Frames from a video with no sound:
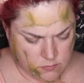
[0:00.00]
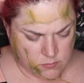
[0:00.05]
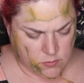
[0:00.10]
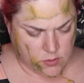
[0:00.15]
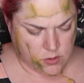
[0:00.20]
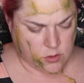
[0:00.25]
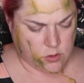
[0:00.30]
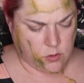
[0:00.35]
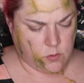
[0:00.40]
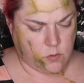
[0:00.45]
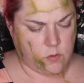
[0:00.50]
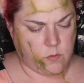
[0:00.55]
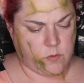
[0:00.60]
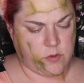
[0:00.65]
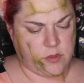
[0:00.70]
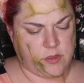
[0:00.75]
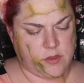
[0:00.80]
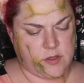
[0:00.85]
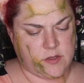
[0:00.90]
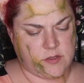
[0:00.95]
I'm going to go in
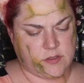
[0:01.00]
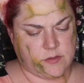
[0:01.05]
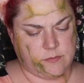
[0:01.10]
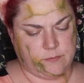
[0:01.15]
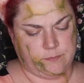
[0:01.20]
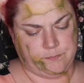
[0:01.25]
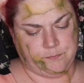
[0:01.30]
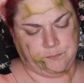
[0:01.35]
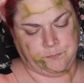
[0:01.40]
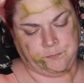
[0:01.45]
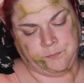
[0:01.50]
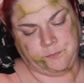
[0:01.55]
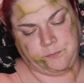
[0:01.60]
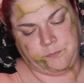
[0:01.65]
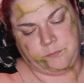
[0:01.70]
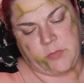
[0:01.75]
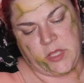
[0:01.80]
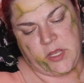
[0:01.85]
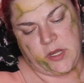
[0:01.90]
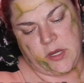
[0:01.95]
with this
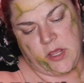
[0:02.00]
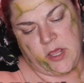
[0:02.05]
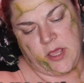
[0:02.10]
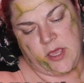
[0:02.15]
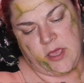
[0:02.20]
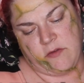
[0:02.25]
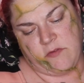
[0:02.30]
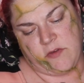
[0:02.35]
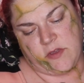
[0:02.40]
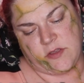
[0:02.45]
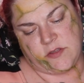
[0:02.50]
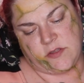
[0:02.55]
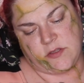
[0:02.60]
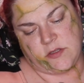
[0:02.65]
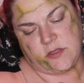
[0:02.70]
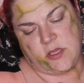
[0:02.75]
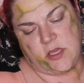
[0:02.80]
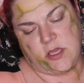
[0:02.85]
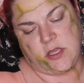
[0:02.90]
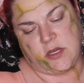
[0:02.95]
Ben Nye FX
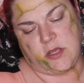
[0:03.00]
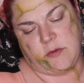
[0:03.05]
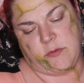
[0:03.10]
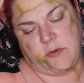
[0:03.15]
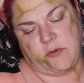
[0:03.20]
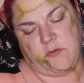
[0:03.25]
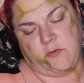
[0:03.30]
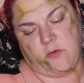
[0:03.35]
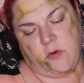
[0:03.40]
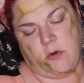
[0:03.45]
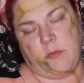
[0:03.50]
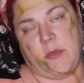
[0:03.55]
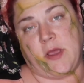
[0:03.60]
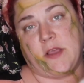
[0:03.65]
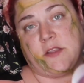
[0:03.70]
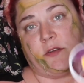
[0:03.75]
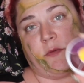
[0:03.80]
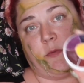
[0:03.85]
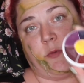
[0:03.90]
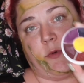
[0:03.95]
EW4
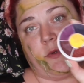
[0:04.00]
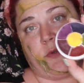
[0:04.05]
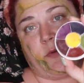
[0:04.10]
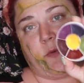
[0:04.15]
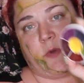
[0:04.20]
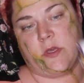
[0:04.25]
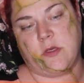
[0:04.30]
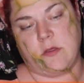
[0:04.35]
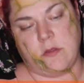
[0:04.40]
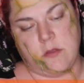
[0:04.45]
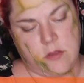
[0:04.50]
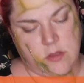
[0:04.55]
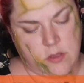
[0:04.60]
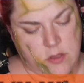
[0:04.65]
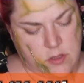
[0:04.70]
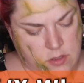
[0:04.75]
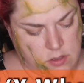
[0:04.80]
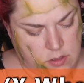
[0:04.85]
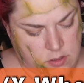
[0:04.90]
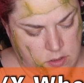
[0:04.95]
Master Bruise wheel.
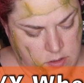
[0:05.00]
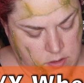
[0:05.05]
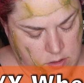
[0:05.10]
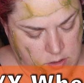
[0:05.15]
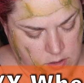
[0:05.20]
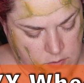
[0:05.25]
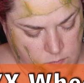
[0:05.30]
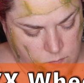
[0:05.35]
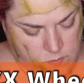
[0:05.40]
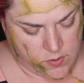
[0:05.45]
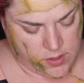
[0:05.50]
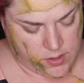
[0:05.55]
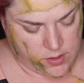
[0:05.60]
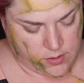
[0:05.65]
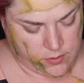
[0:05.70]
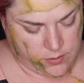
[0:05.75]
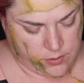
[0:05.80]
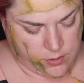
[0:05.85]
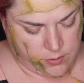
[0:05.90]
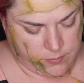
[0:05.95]
I wanted
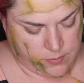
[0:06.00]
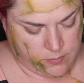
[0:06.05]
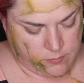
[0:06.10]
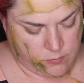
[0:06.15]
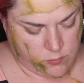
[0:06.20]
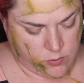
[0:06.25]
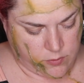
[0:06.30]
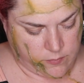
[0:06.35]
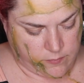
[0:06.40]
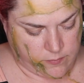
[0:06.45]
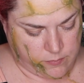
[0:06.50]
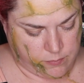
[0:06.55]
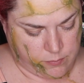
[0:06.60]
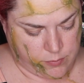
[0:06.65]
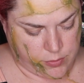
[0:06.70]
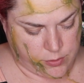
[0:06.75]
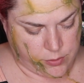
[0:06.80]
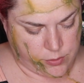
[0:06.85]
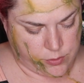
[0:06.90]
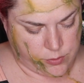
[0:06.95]
a little bit more of a
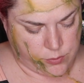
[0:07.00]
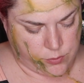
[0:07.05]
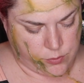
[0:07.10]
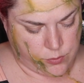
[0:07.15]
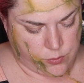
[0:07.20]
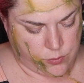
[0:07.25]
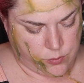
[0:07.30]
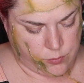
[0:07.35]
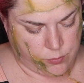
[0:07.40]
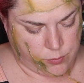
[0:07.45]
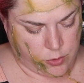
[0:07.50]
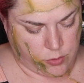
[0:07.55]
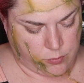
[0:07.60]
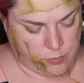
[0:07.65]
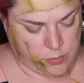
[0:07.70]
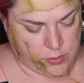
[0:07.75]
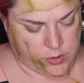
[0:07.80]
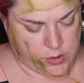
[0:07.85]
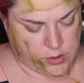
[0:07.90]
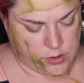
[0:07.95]
blue
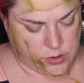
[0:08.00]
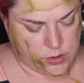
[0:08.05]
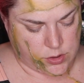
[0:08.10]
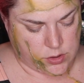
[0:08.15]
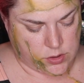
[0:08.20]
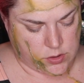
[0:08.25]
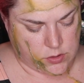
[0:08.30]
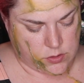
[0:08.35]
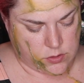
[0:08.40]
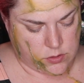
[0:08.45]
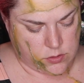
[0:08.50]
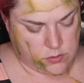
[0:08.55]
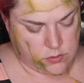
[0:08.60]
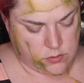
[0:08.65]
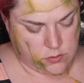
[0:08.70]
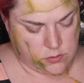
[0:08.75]
purpley shade.